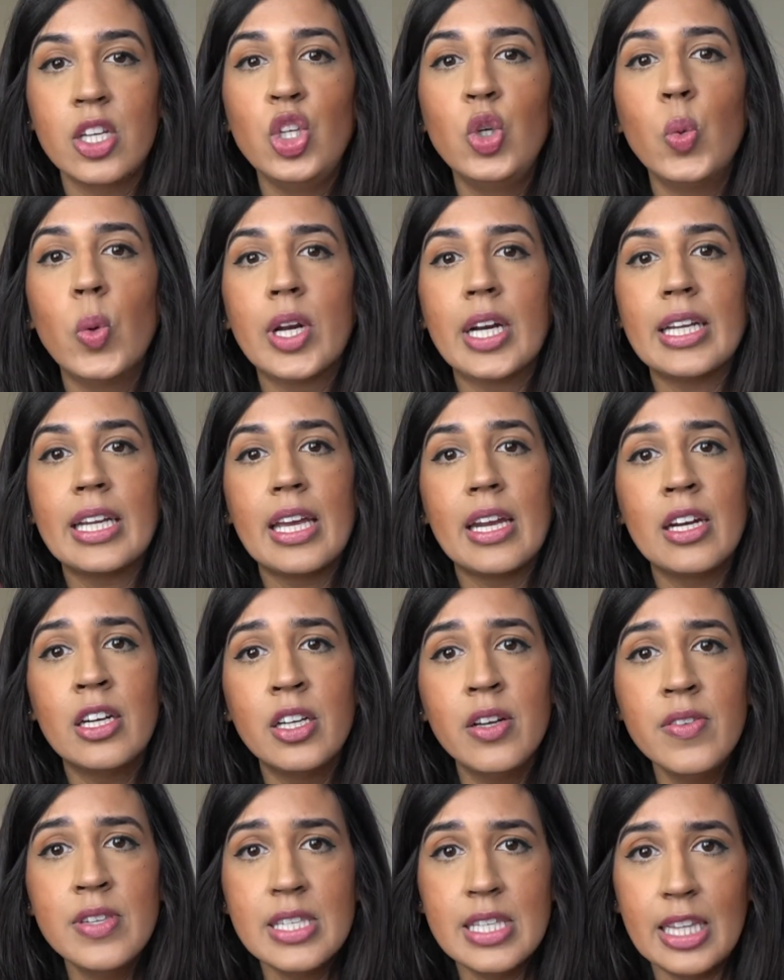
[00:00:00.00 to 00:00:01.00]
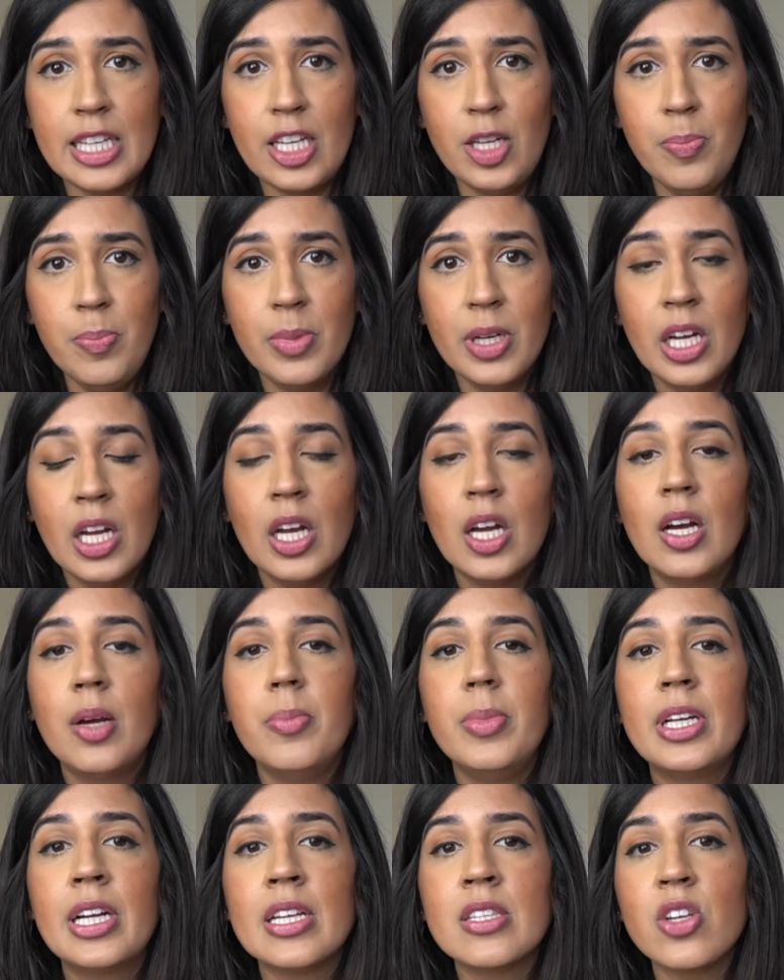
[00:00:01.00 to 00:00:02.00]
You want to get enough sleep
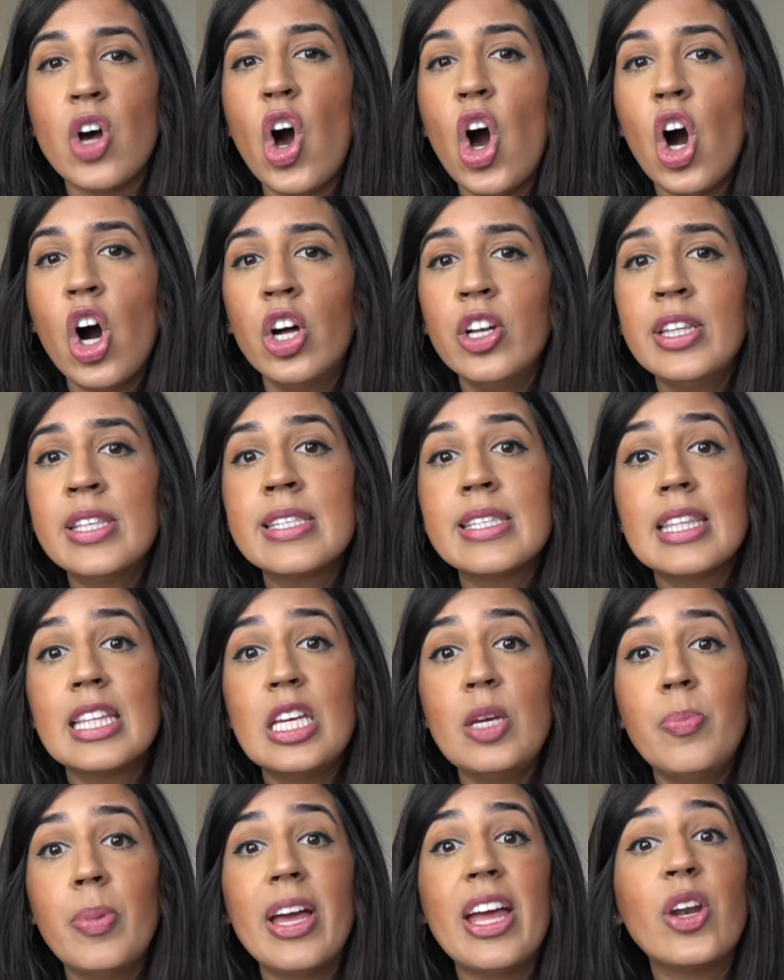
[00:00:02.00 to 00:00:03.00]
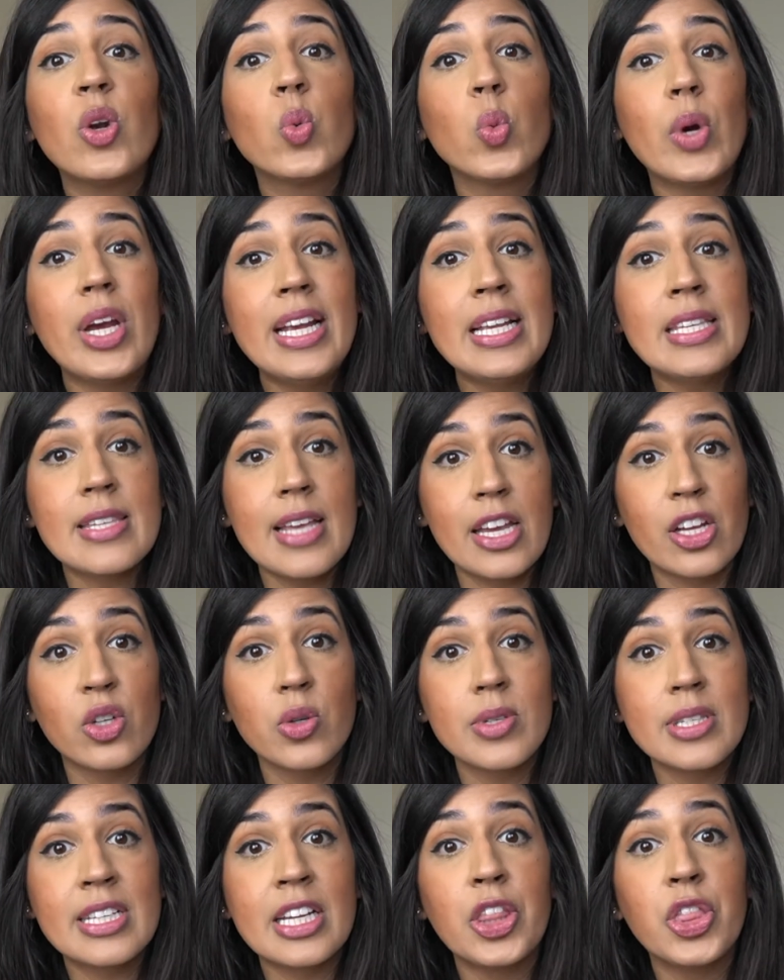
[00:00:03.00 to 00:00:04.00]
because odd sleep and wake
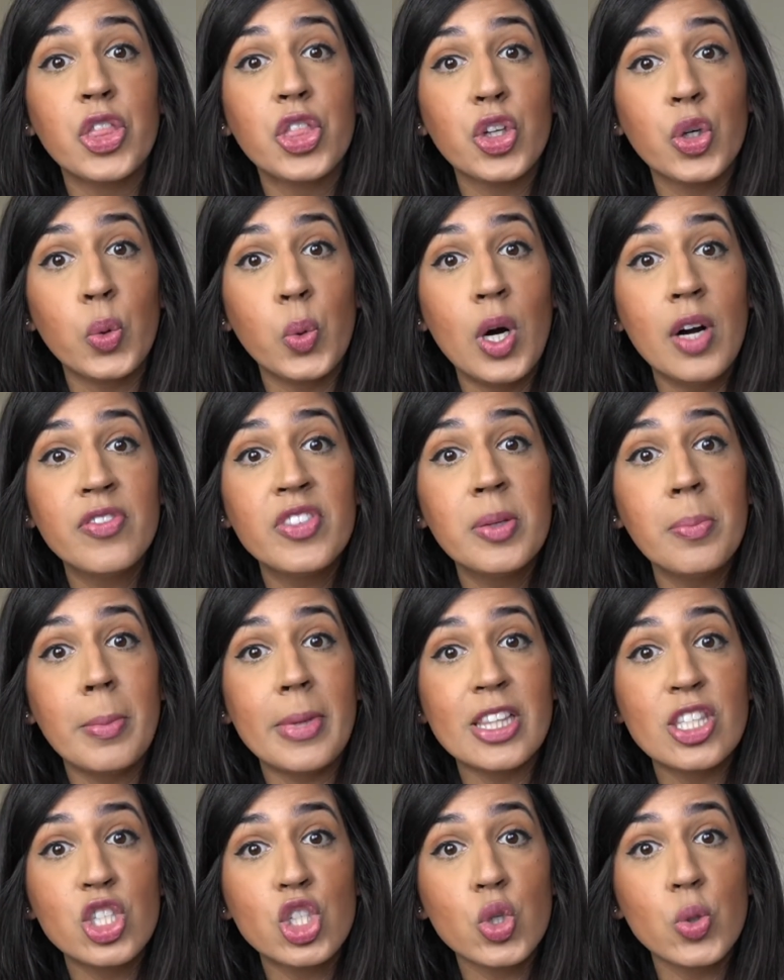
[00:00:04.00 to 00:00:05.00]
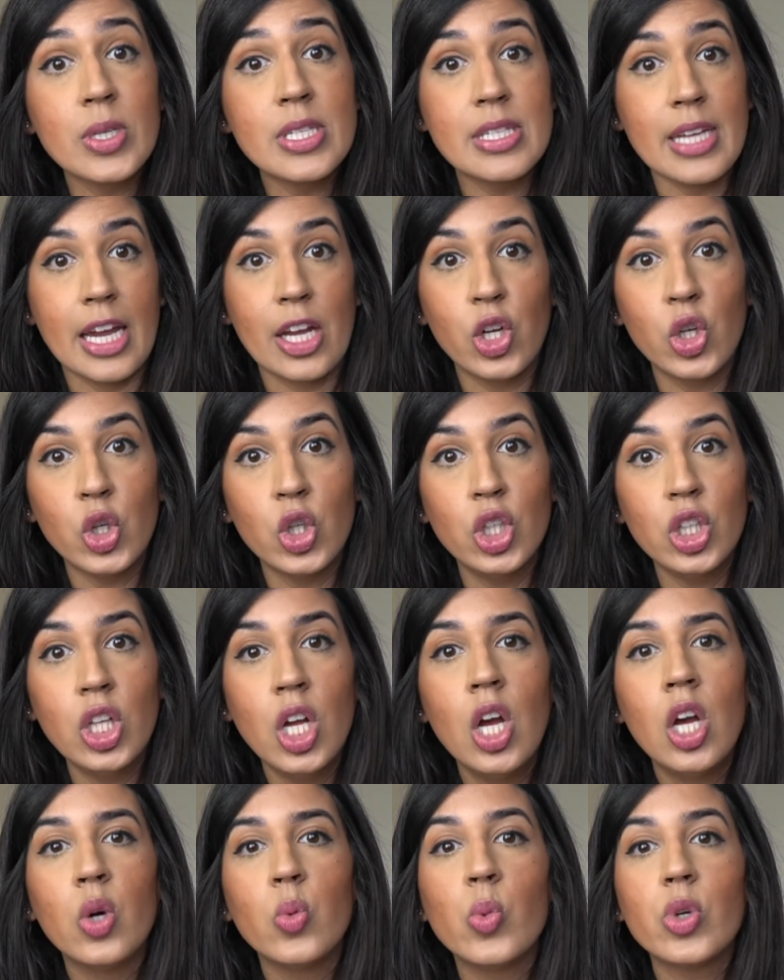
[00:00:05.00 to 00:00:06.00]
cycles can throw off the menstrual cycle,
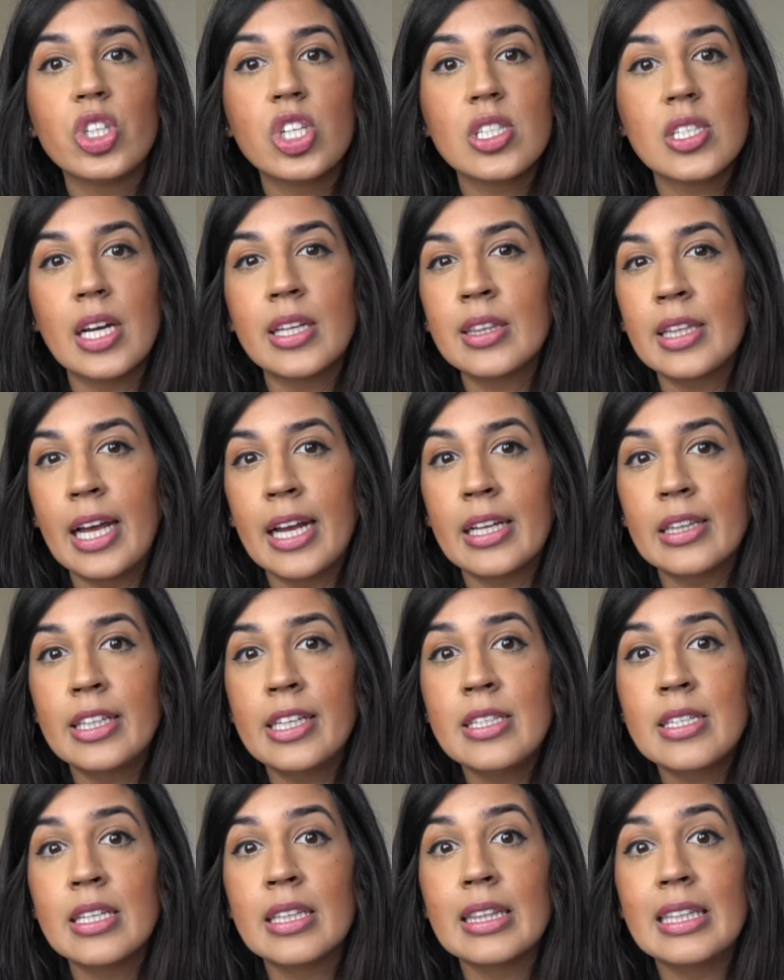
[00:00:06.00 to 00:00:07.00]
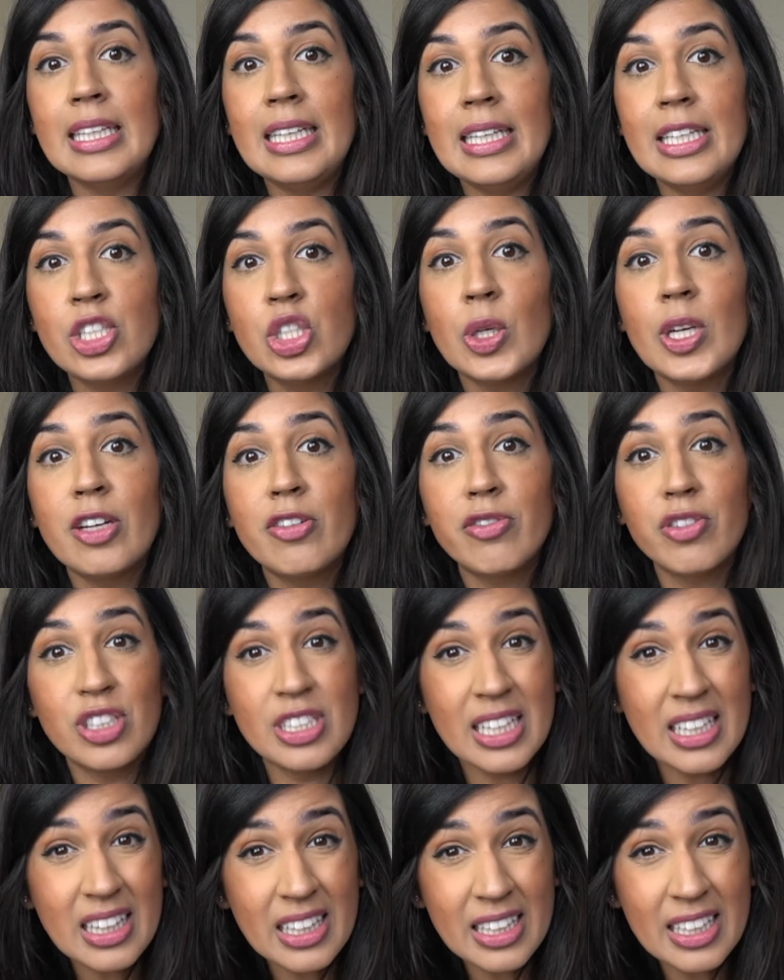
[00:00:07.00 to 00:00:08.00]
which is unlikely to lead to
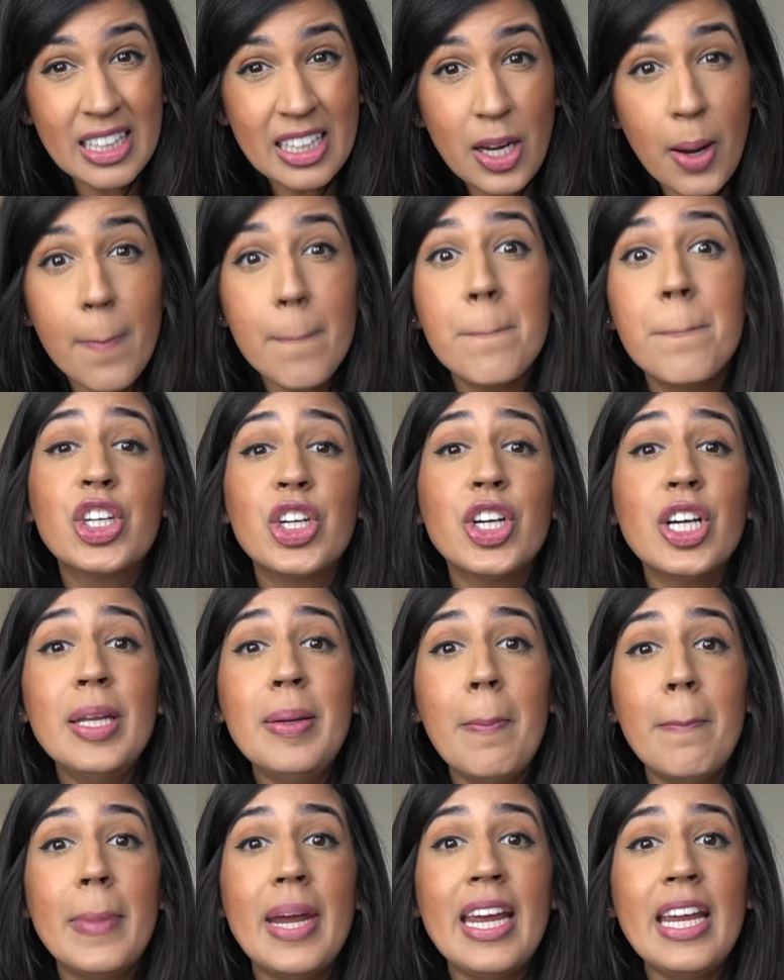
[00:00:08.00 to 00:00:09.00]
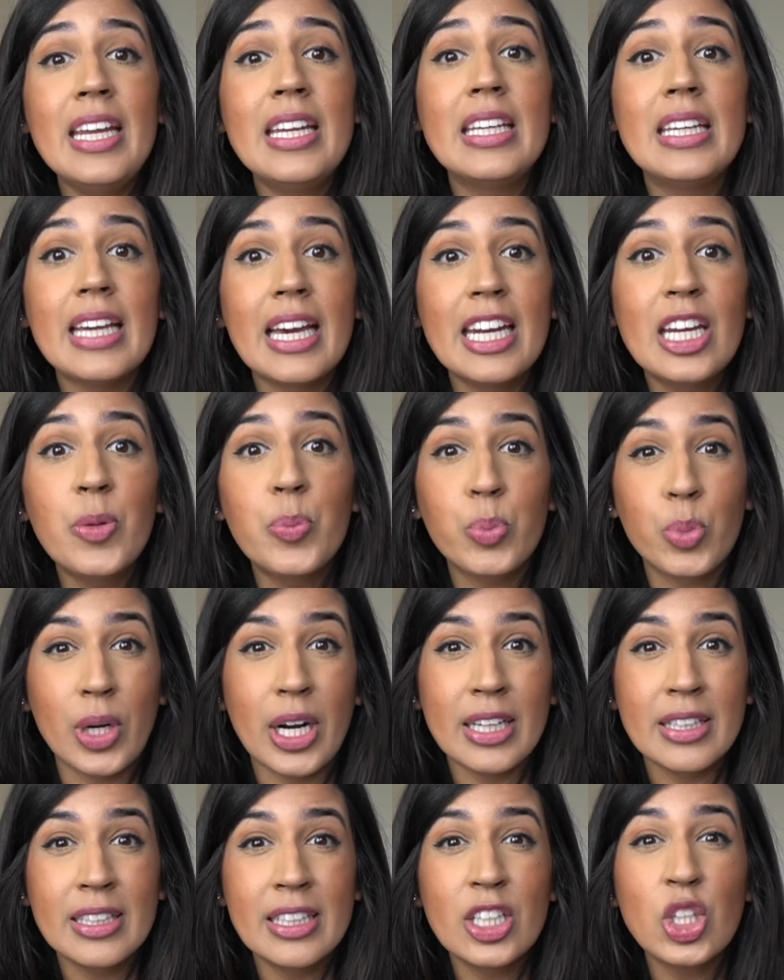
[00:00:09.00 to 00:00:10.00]
infertility, could make getting
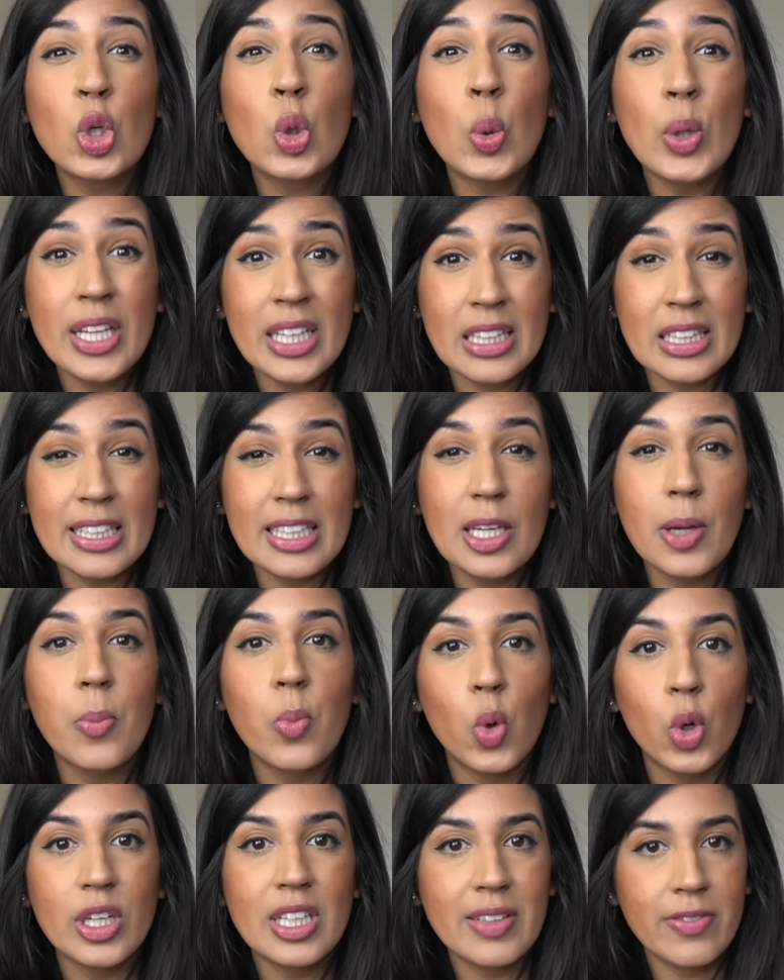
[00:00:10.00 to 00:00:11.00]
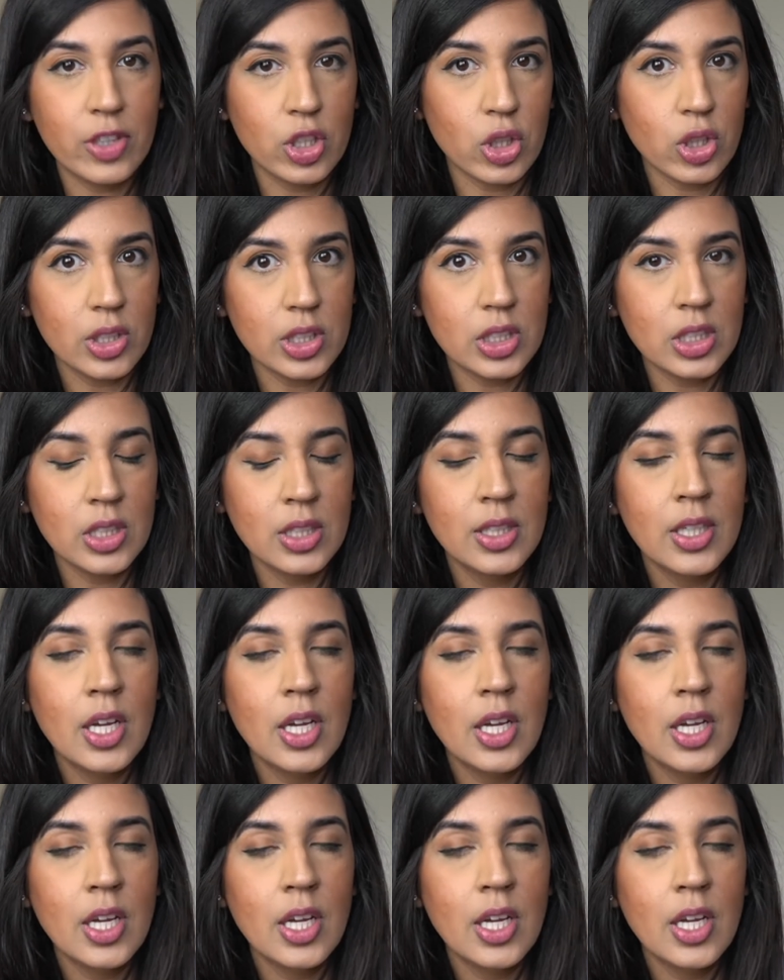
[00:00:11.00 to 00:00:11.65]
pregnant quickly more difficult.